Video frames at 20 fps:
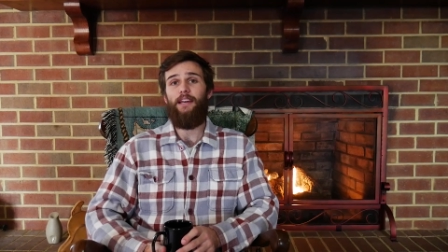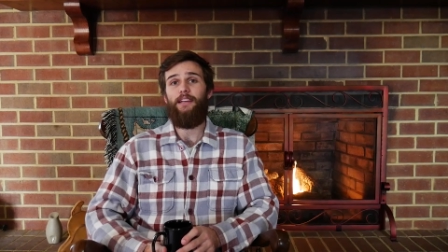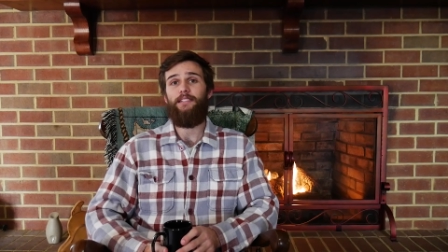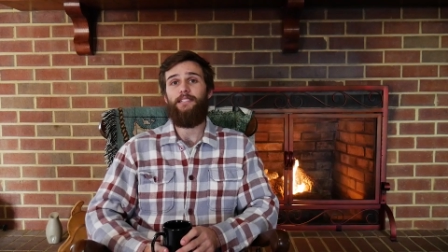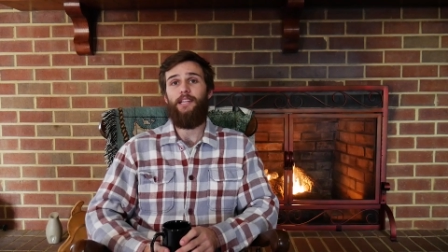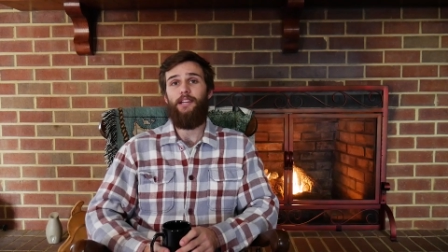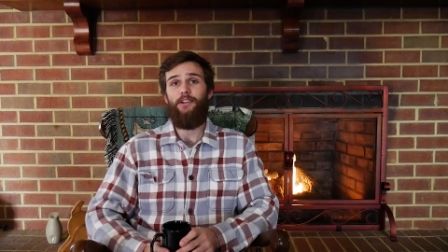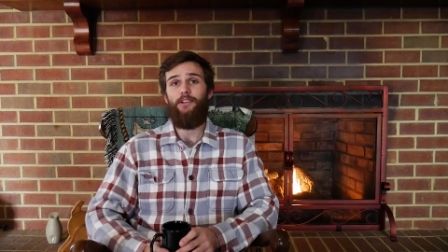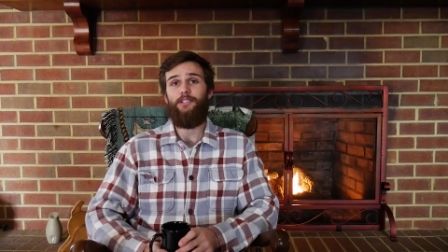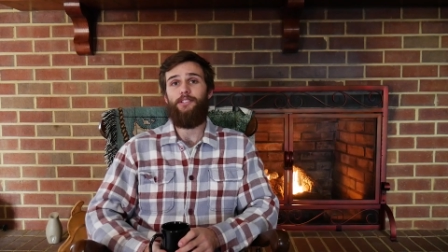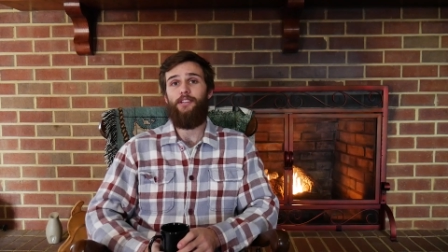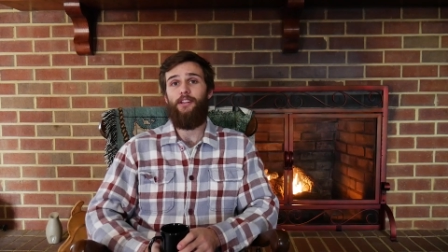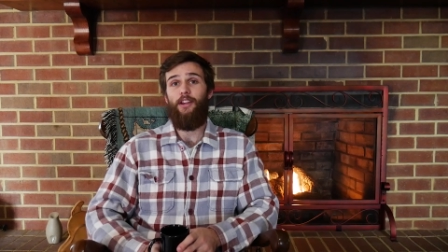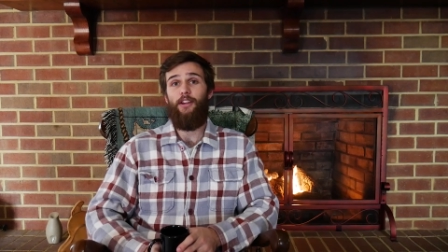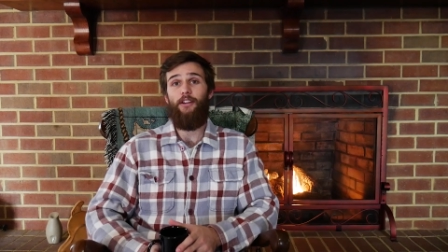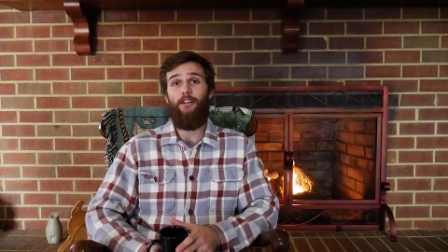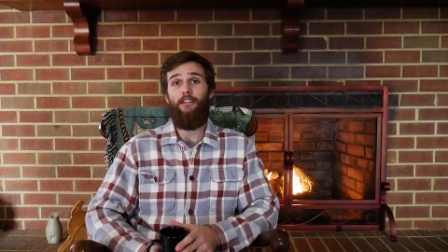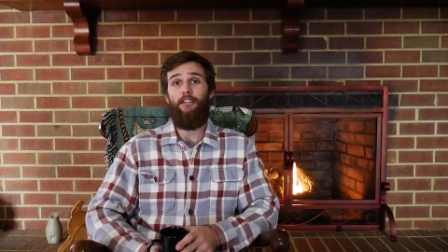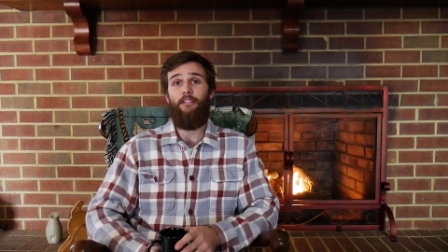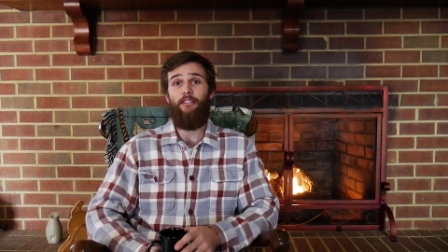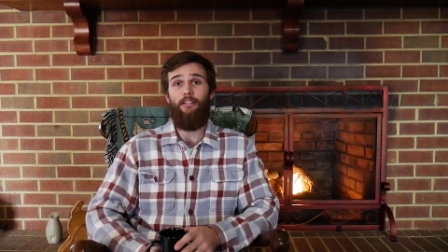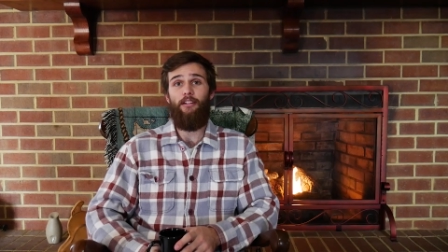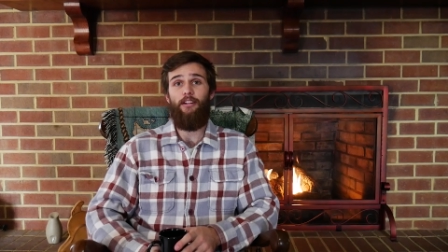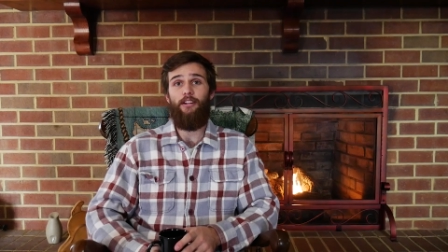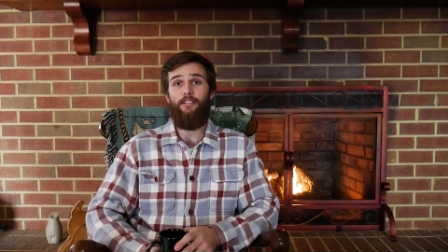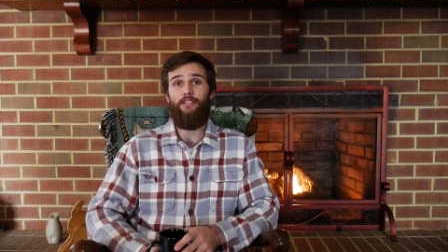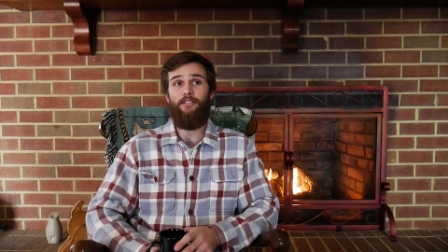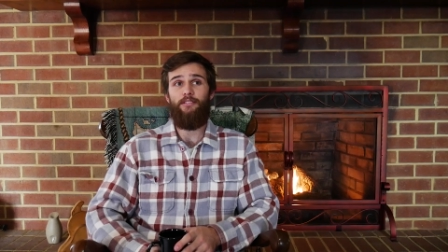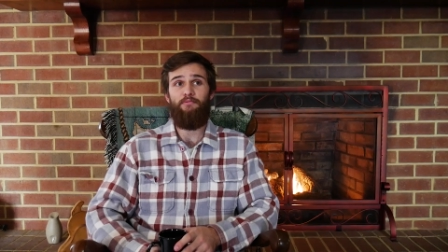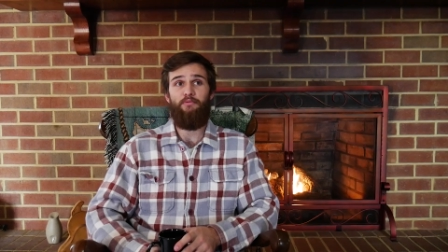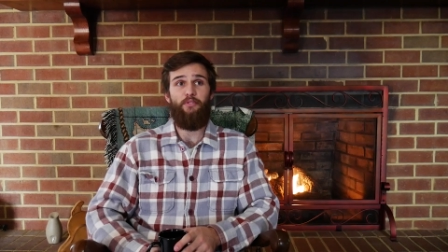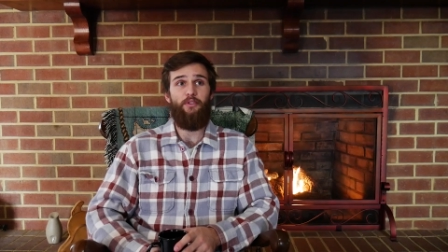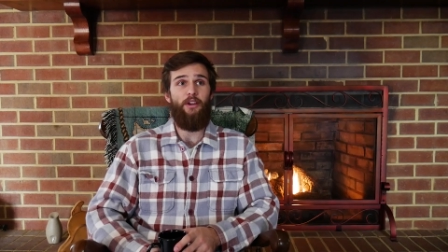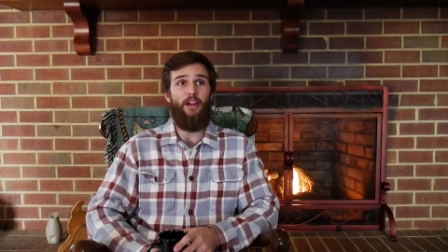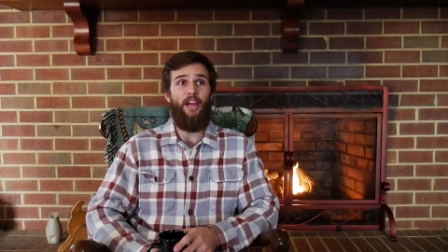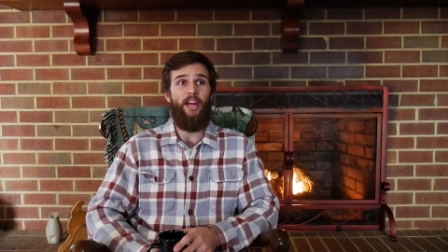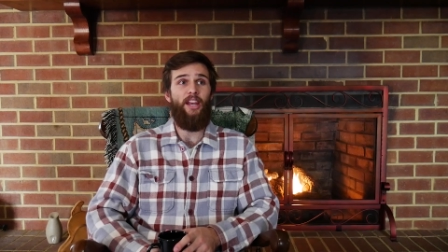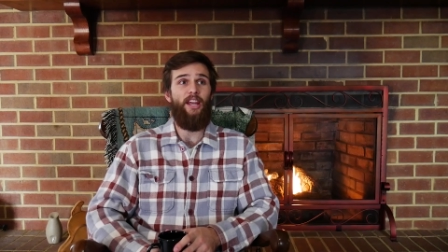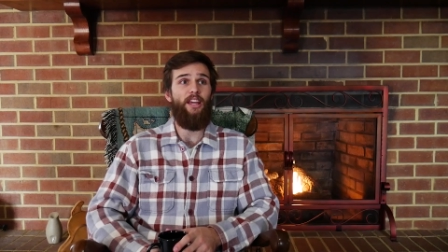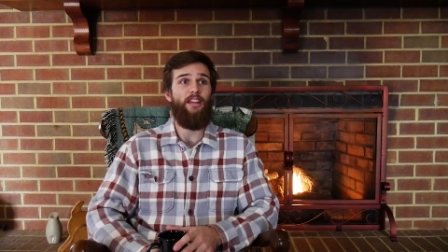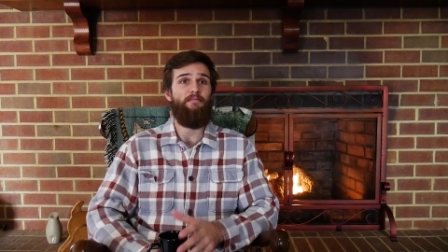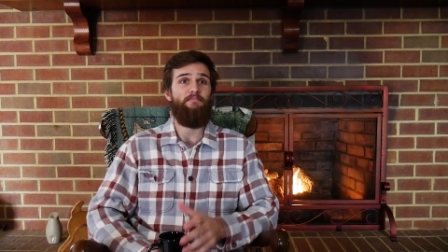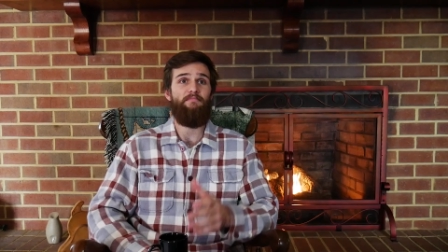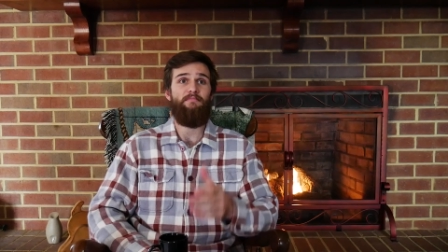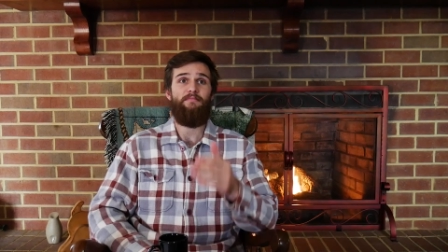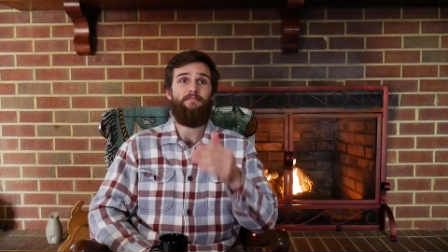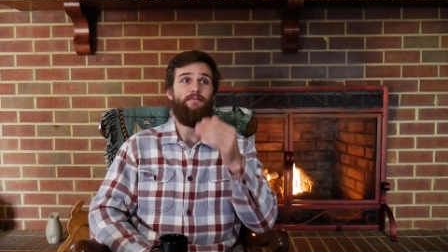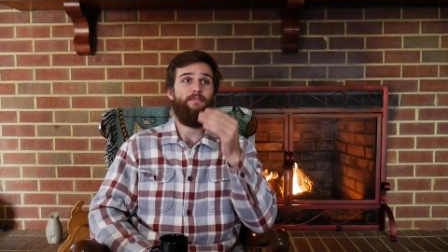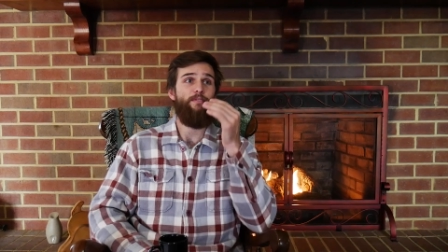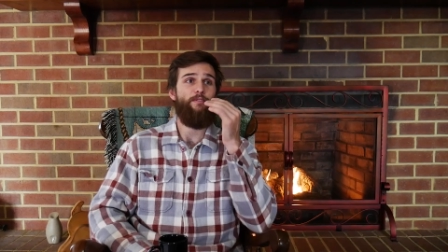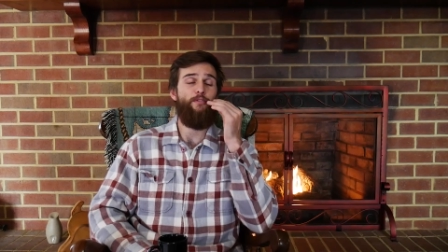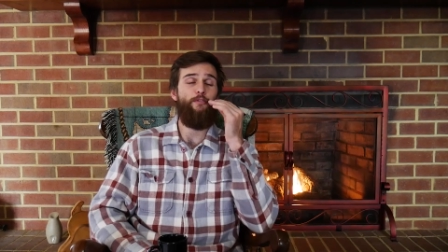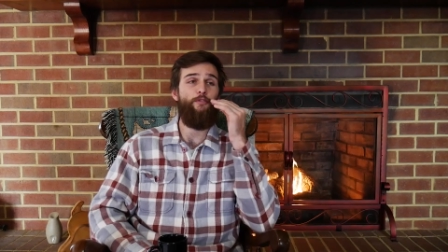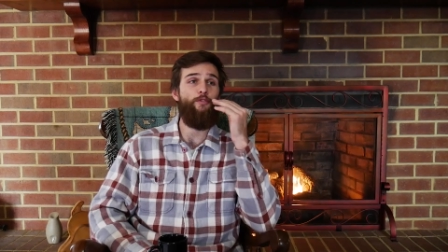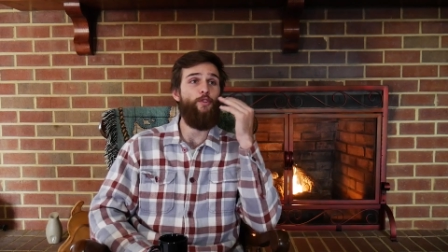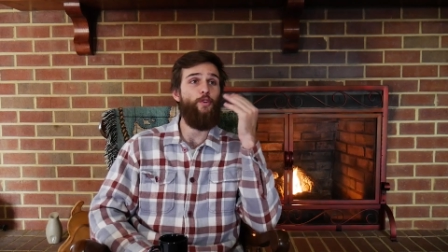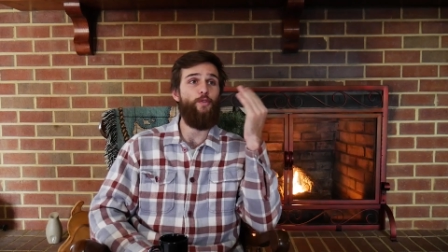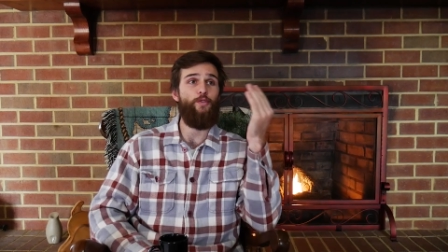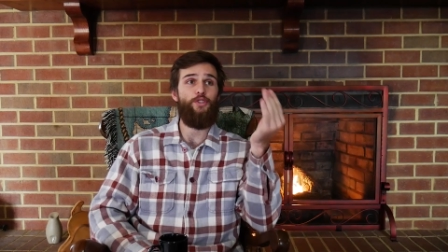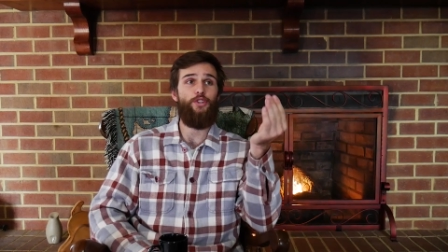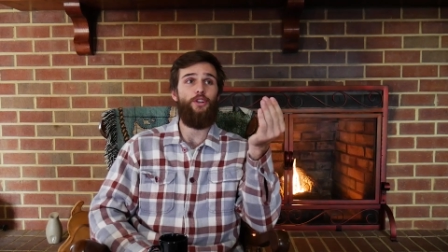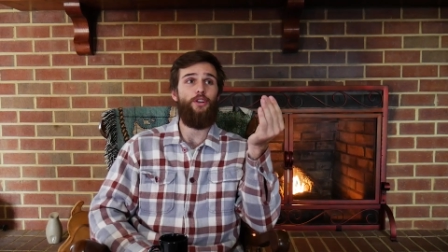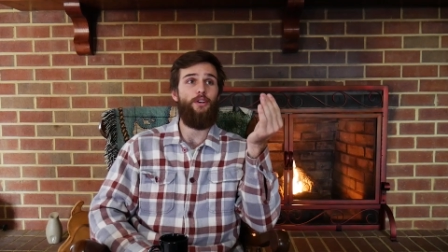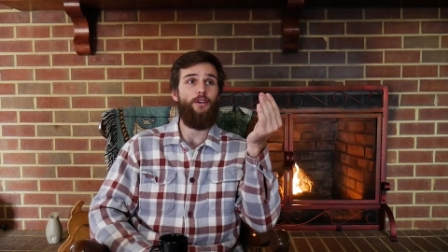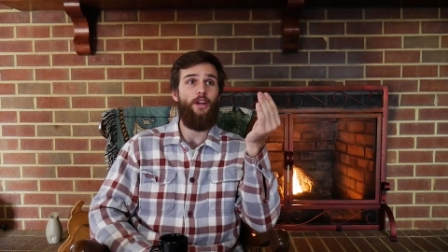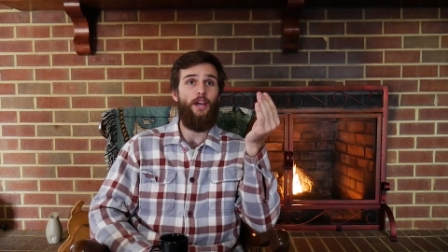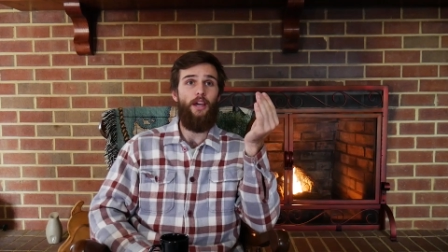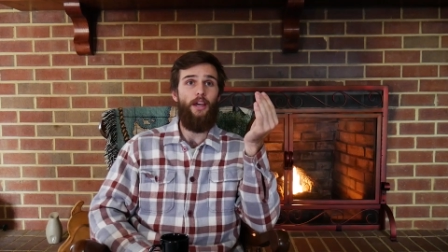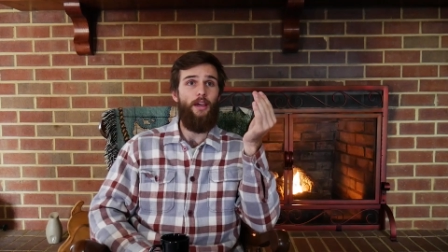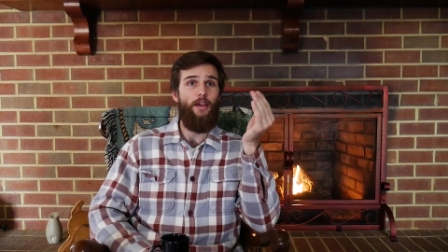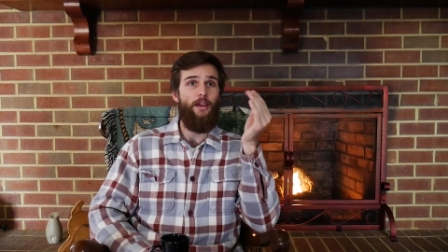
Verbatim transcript: a secret security clearance for any future